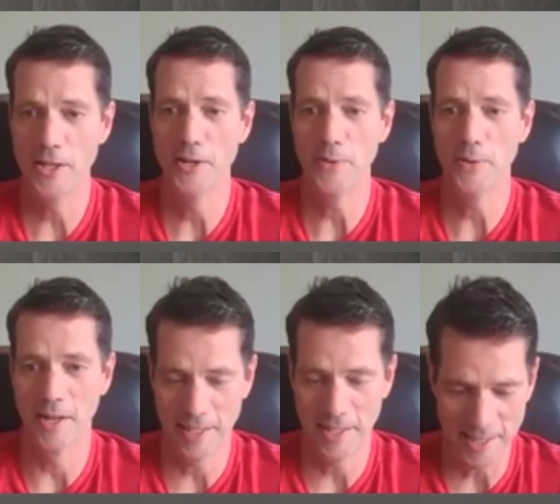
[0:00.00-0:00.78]
you know, I
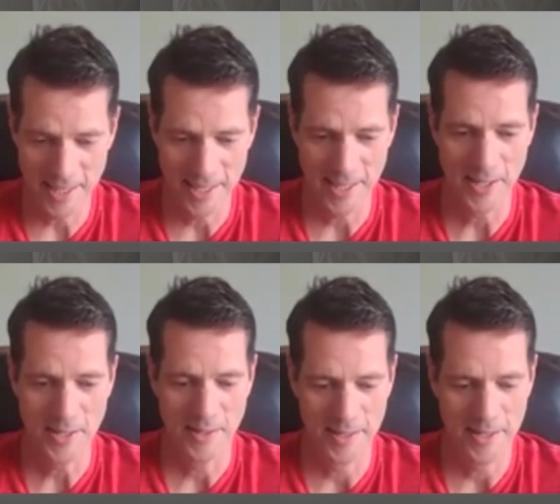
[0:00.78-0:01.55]
think, uh,
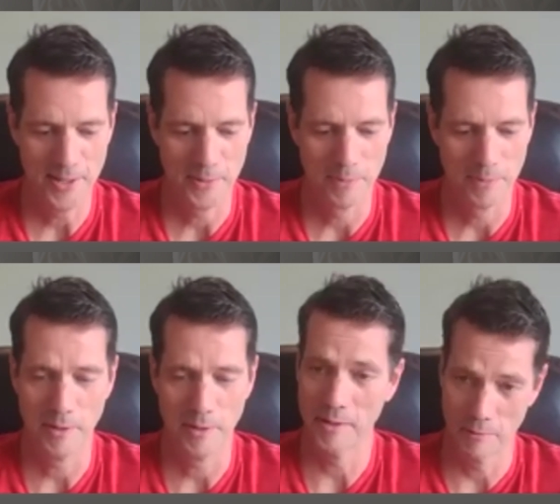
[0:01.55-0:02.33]
you
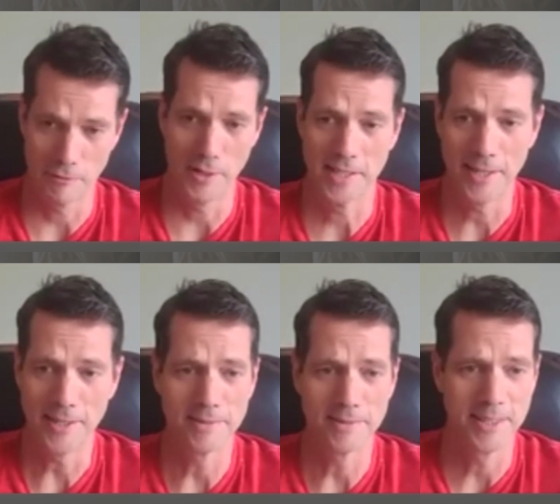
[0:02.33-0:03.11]
know, you freaked
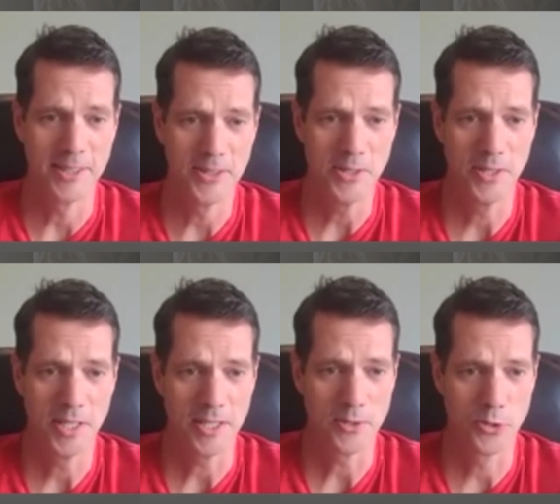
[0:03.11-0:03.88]
out, you know, you
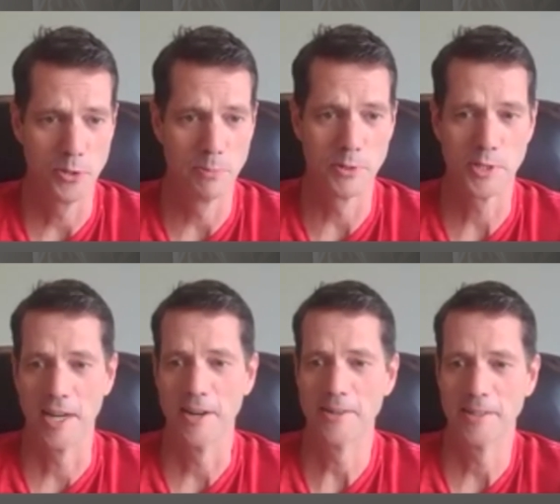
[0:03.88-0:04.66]
get super
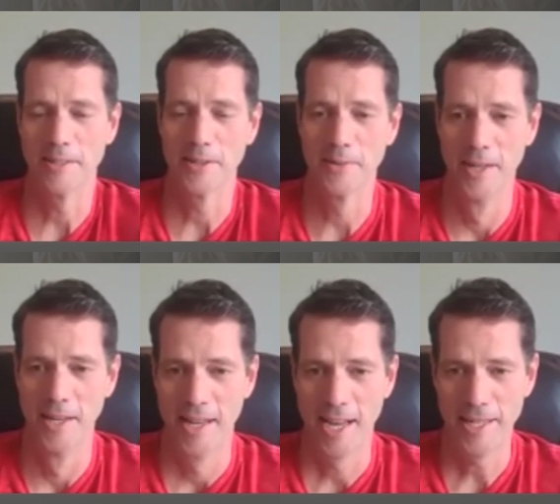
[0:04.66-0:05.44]
scared, you know,
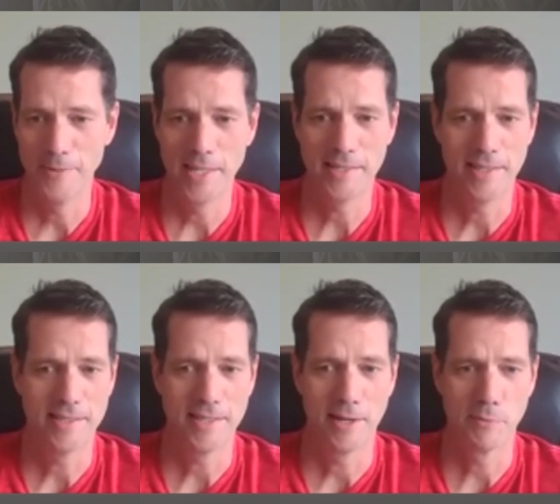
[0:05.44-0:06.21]
I didn't waste any
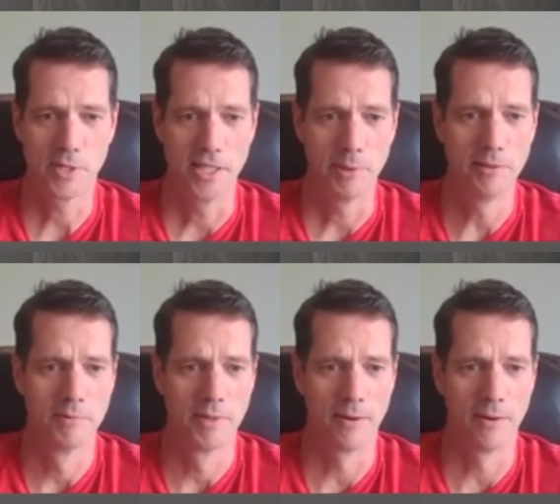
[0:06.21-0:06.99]
time
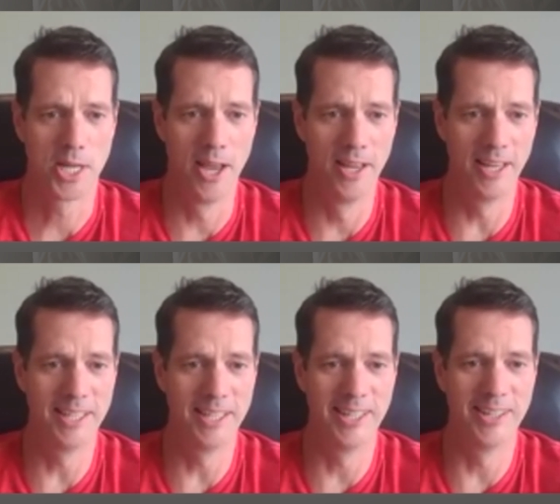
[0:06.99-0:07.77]
sleeping. I was so
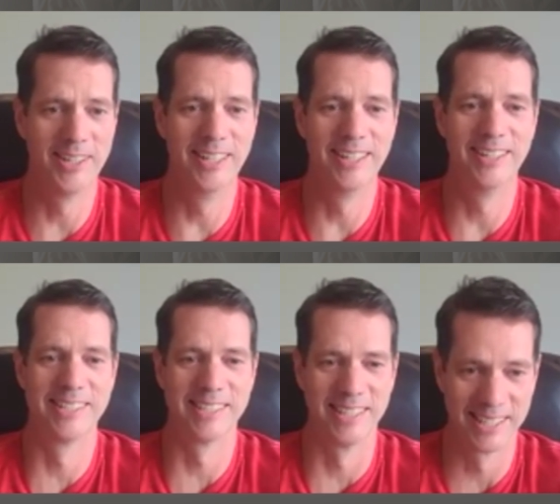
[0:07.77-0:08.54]

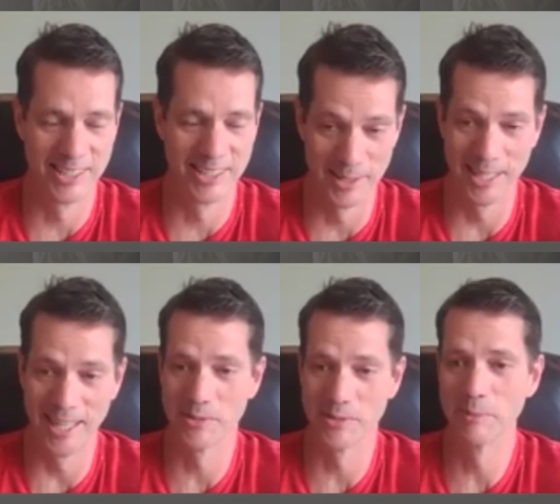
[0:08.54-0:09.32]
like, oh my
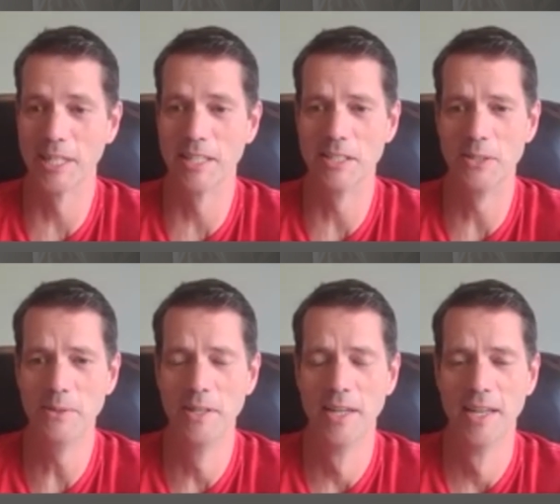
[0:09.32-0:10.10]
gosh, what am I going to
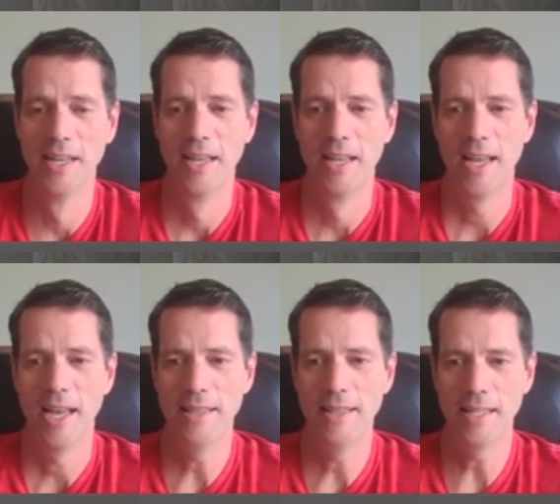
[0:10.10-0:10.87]
do?
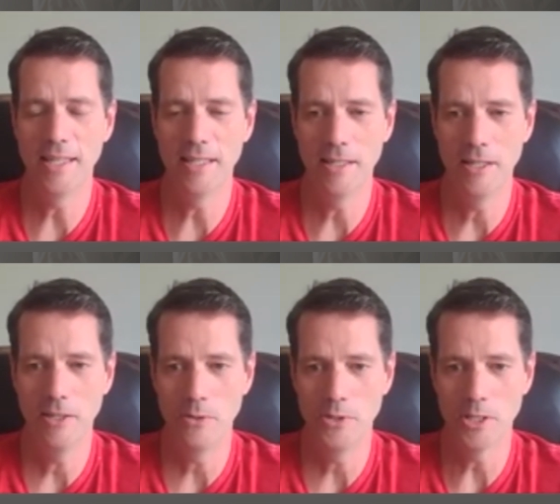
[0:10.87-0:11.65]
And then
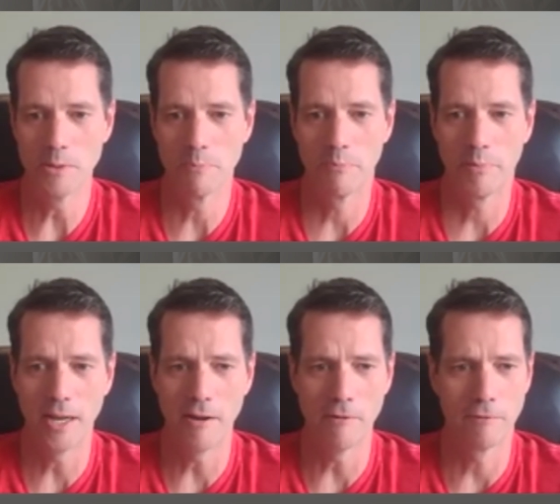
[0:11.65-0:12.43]
you just
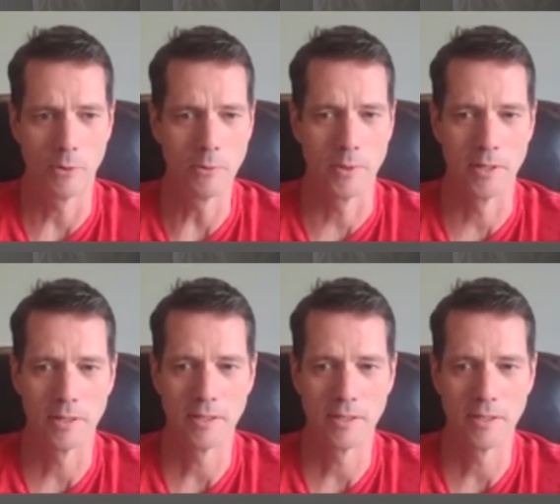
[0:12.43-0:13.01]
plow forward.